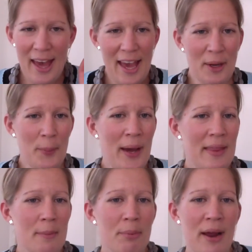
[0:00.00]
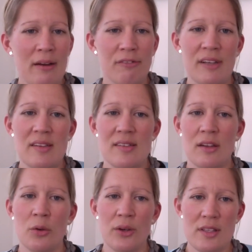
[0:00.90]
Anyway, the brown fleeces are
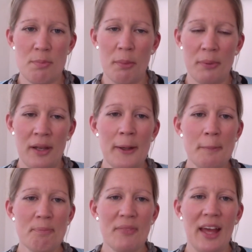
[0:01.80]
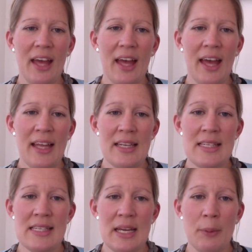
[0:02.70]
not as popular, and
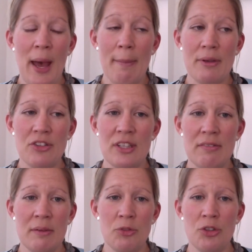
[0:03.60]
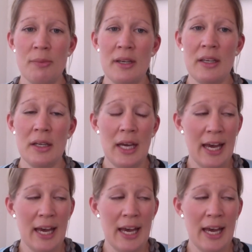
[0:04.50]
they were happy to give them to me.